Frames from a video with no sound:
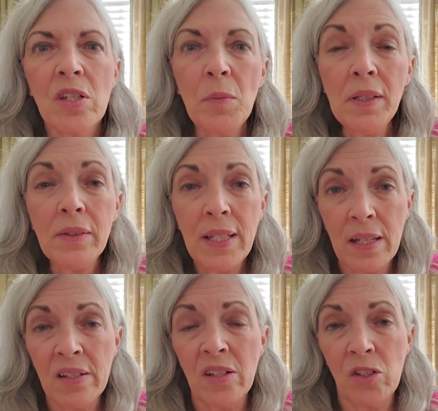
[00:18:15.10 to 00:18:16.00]
some of the
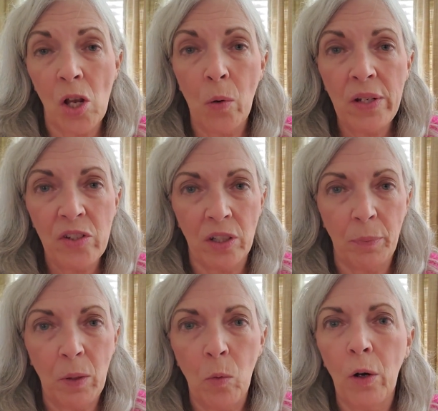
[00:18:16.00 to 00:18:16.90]
things that Zoe's going to
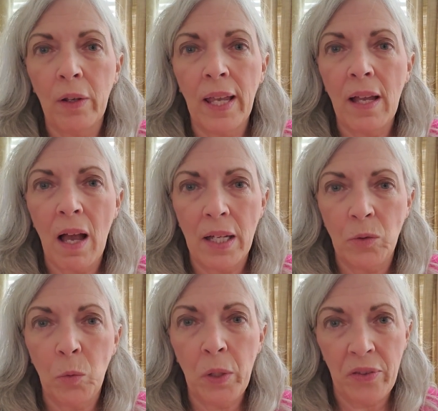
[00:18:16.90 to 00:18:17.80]
be working
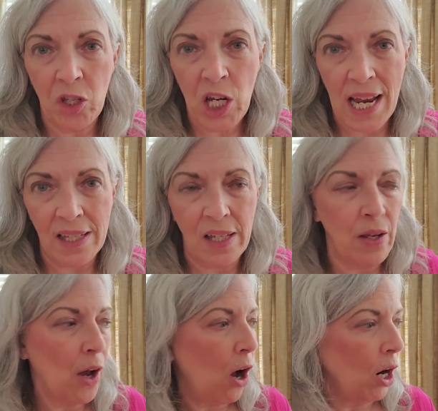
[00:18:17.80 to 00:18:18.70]
on with
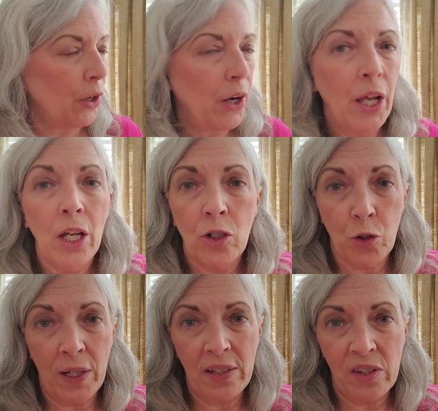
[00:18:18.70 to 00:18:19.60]
Jessie are
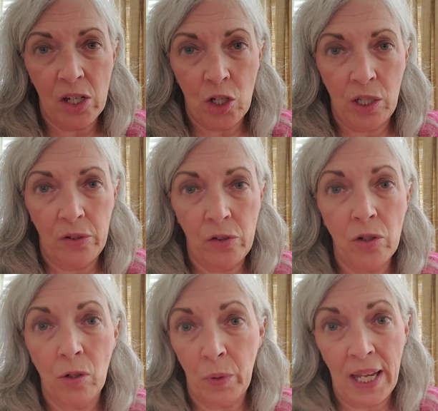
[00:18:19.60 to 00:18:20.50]
transitions.
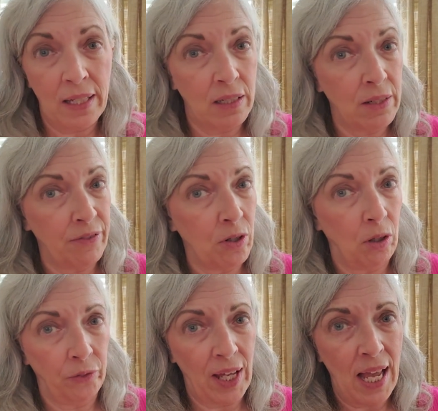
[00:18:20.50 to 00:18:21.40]
You know, we had a
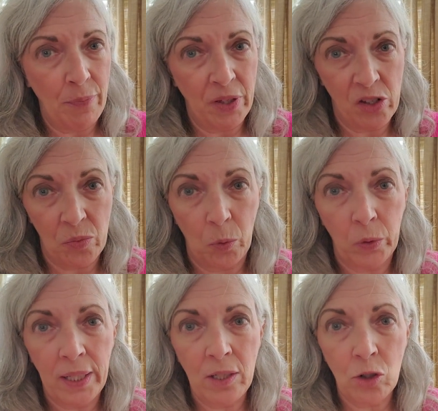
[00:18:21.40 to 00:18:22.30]
difficult time this
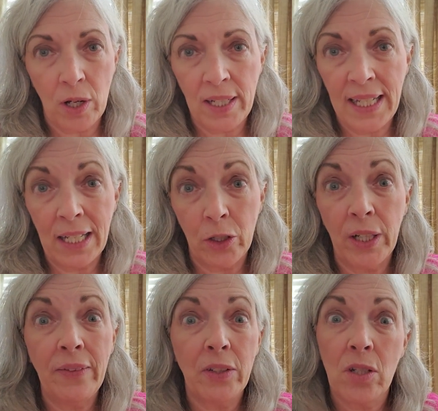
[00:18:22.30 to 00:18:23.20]
morning trying to get her
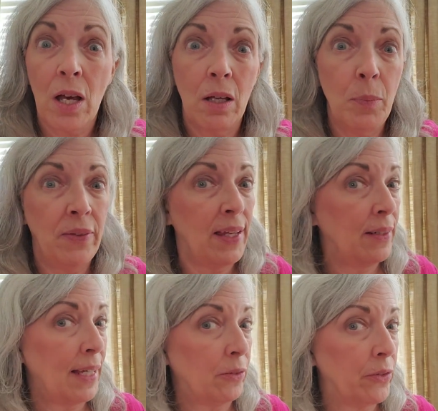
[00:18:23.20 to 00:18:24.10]
in the tub and then
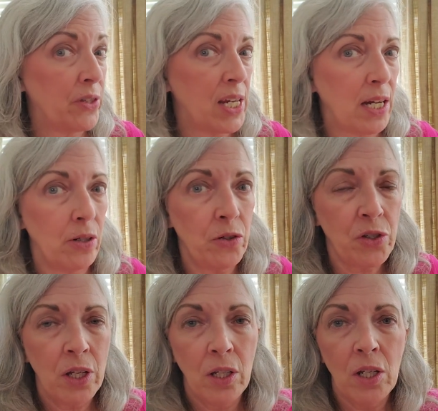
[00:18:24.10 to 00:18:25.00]

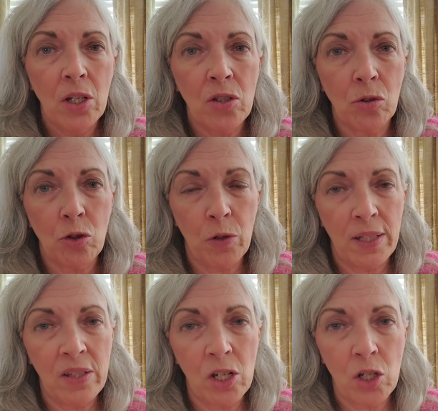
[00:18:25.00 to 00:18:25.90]
downstairs. So
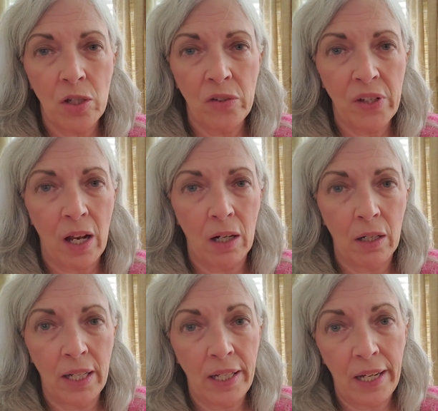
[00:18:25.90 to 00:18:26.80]
transitions
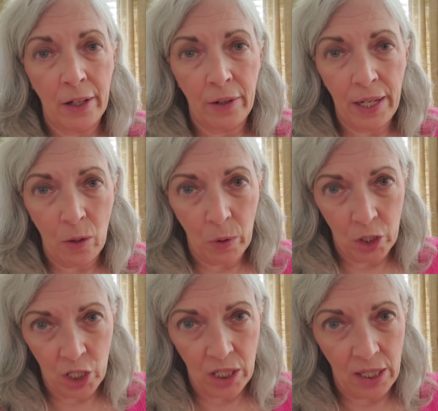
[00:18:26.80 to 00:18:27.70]
are an area where
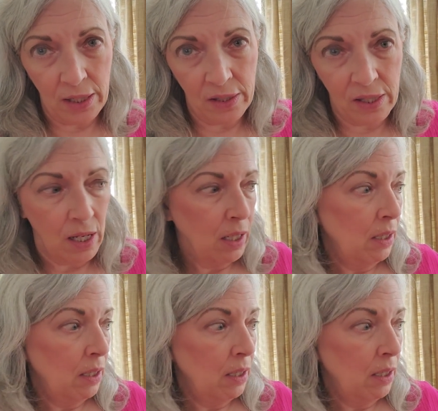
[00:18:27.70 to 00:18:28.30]
she needs